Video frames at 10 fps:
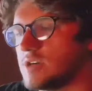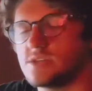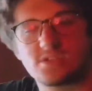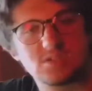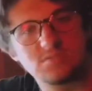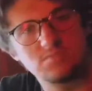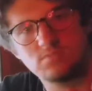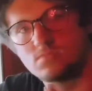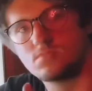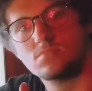as
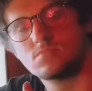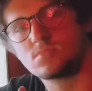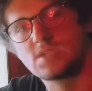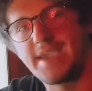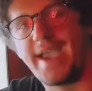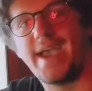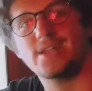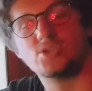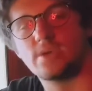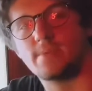CAD,
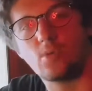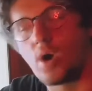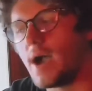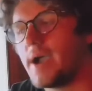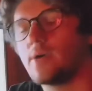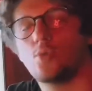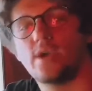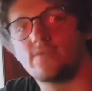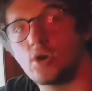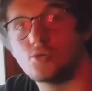JPY, we
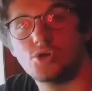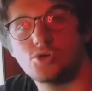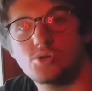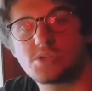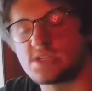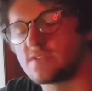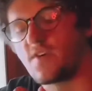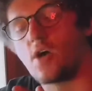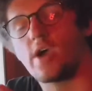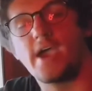have no news. As
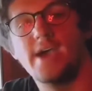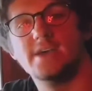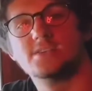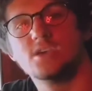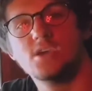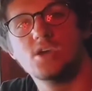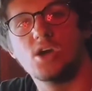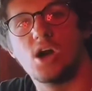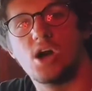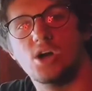far as
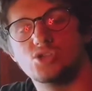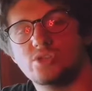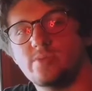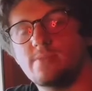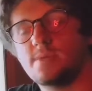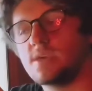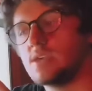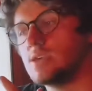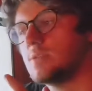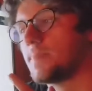
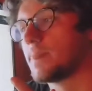GBP,